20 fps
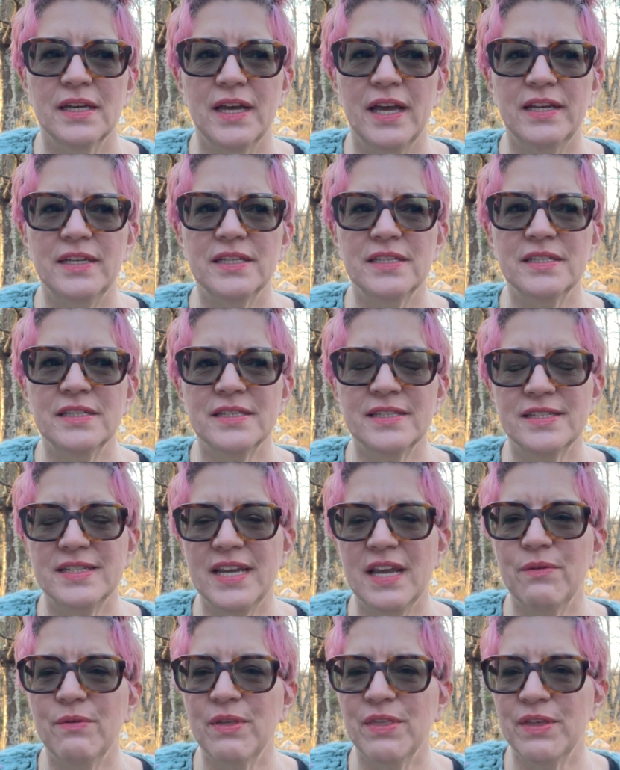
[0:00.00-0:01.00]
didn't
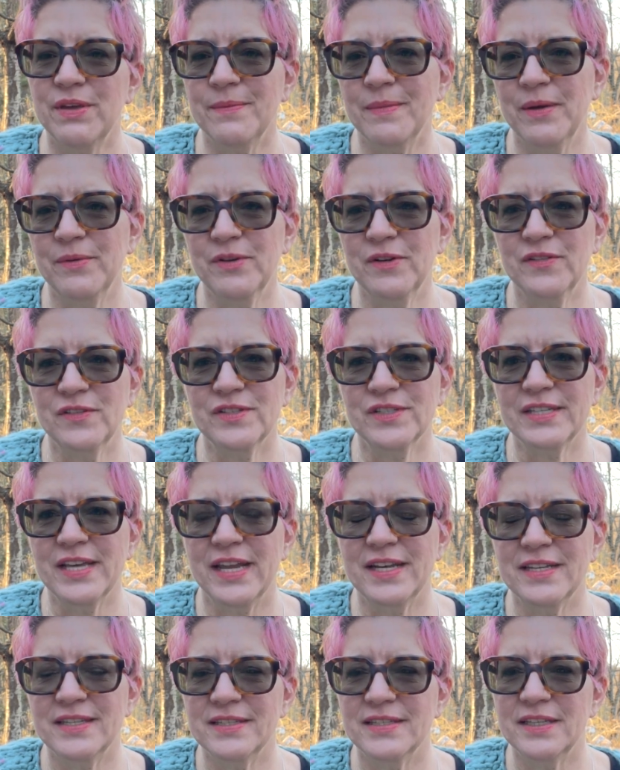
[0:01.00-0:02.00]
stay with him. I would have just
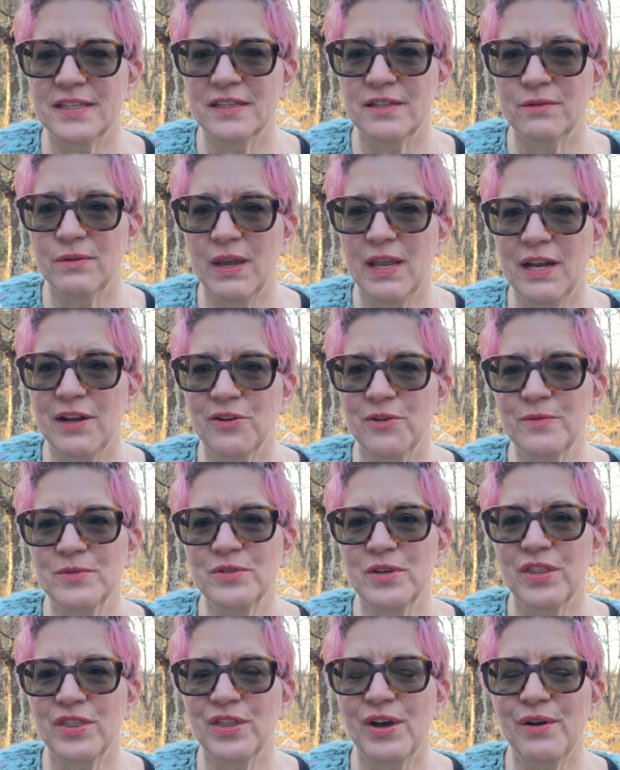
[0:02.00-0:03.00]
had to sit in the waiting room.
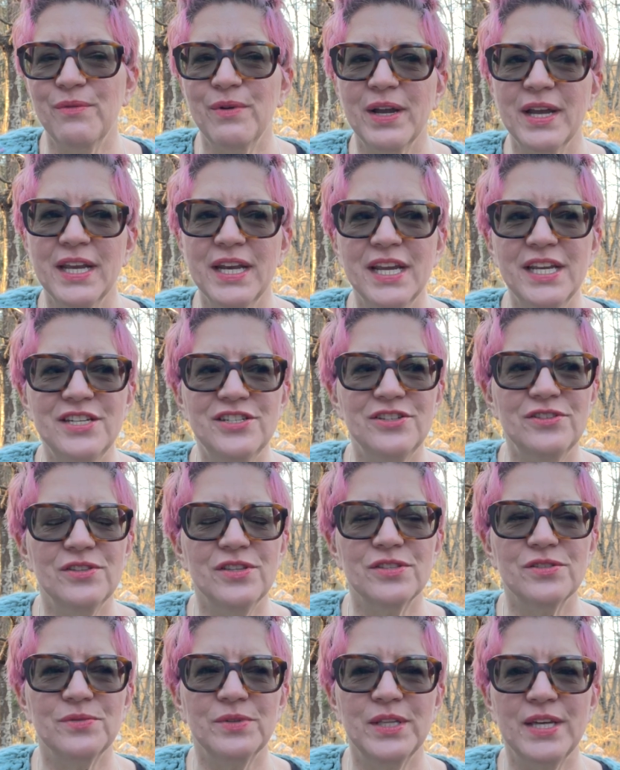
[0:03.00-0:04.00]
So I thought, what can I do
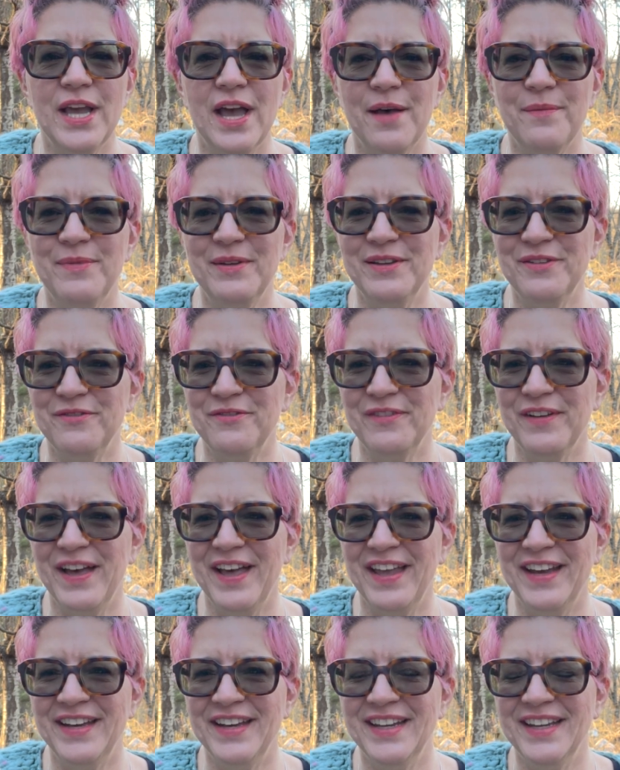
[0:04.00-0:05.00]
that's really happy and
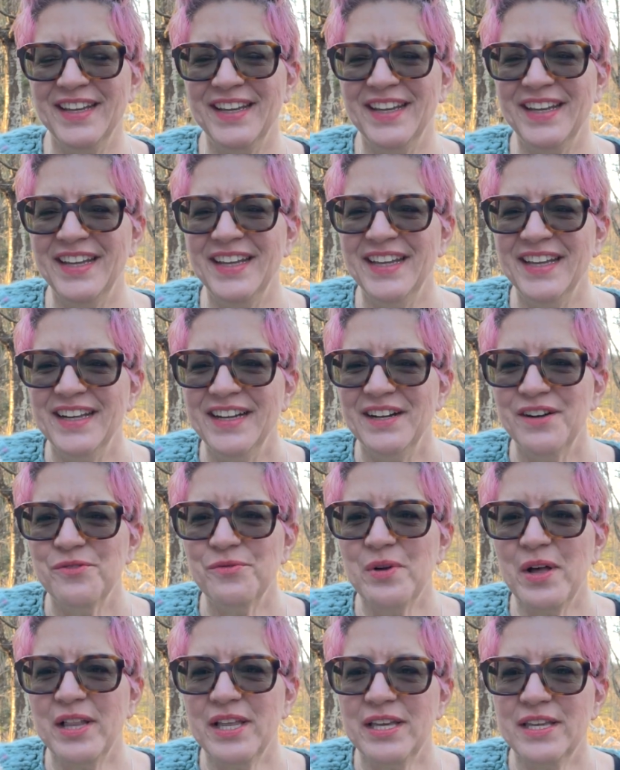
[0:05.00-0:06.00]
fun
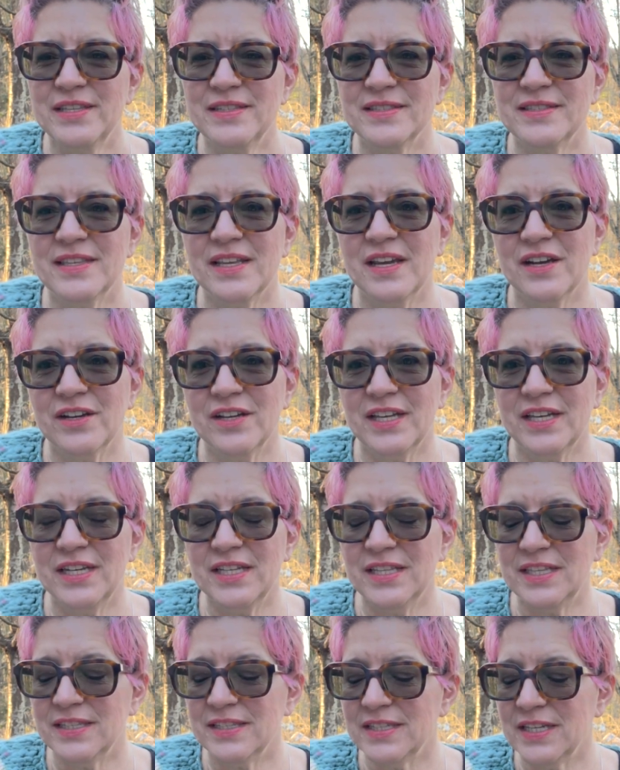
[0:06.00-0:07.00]
while he's there
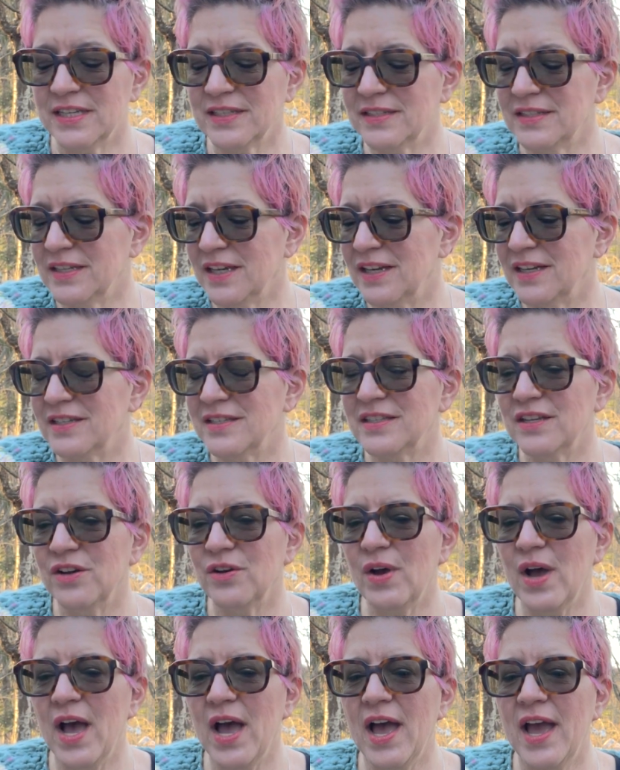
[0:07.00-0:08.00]
getting these tests done?
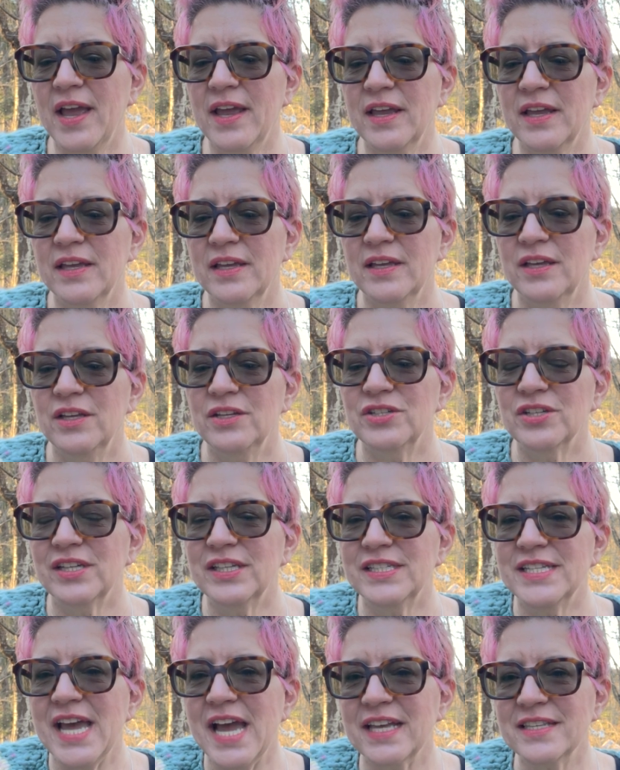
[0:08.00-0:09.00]
So I took a
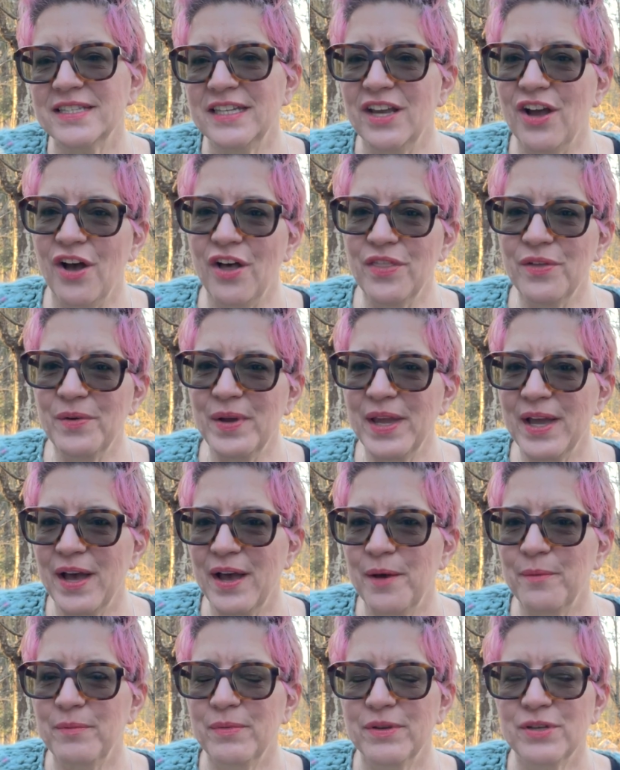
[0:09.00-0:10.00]
taxi all the way
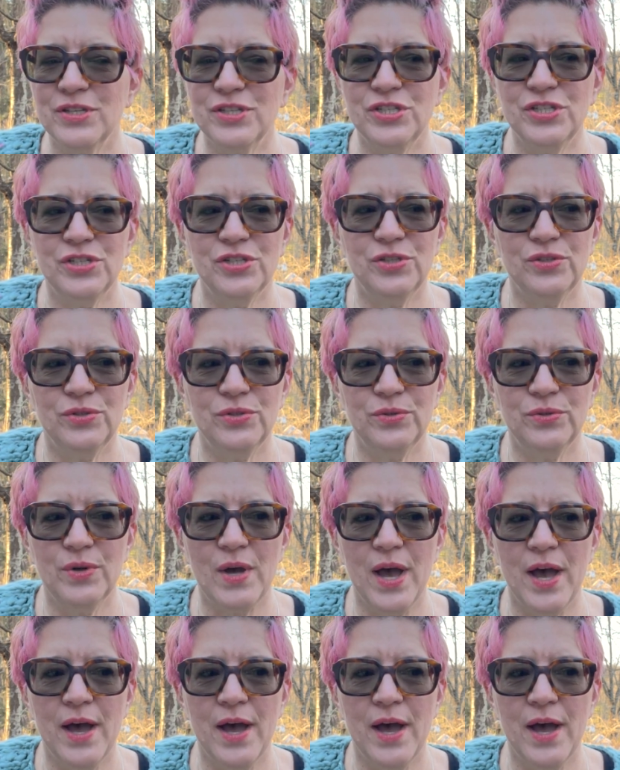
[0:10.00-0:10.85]
up to